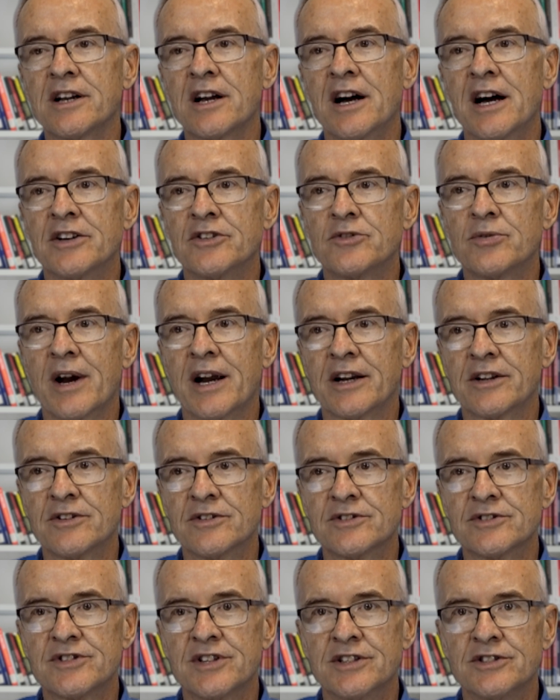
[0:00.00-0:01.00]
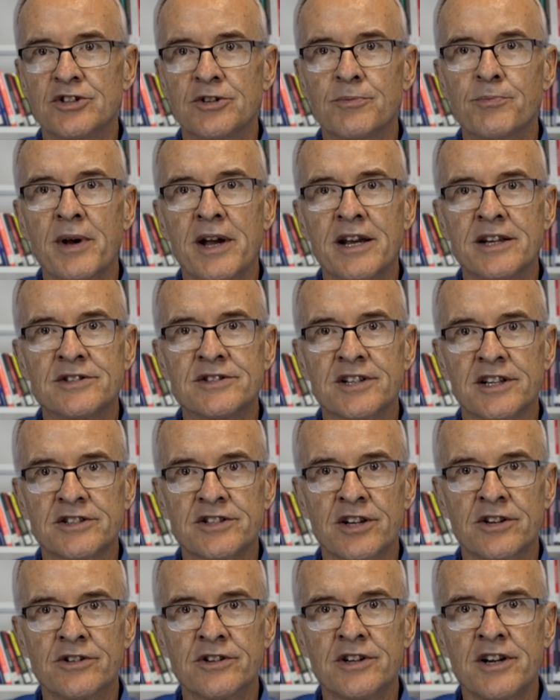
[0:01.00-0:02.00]
contractors that you paid
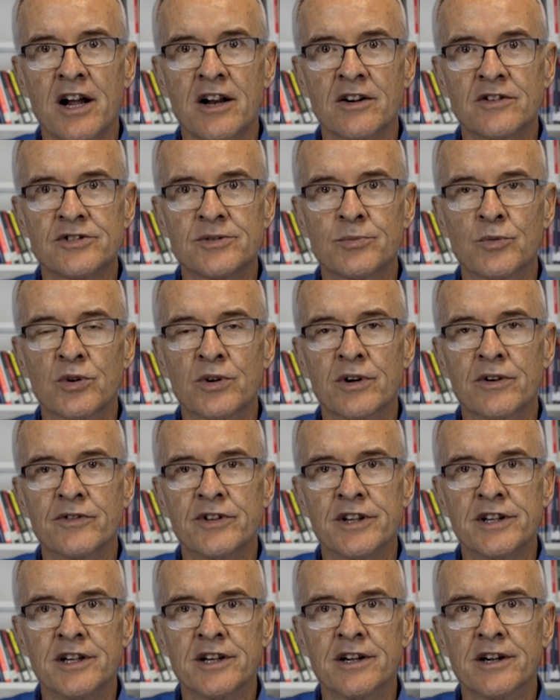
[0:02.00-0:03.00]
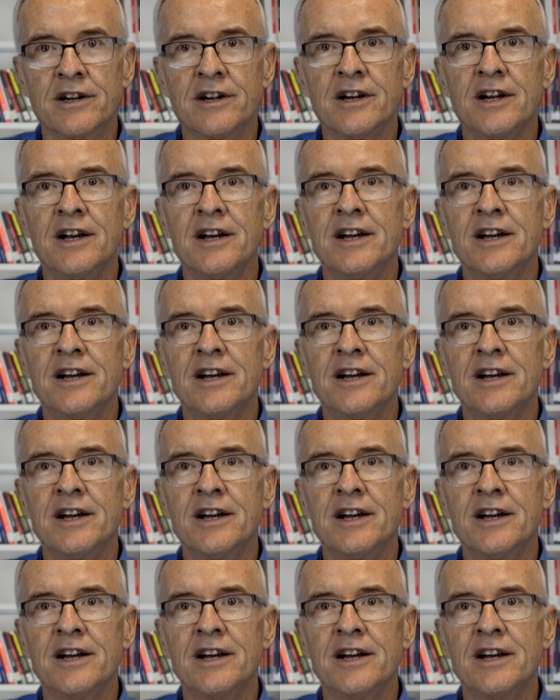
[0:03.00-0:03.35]
$600 or more over the year,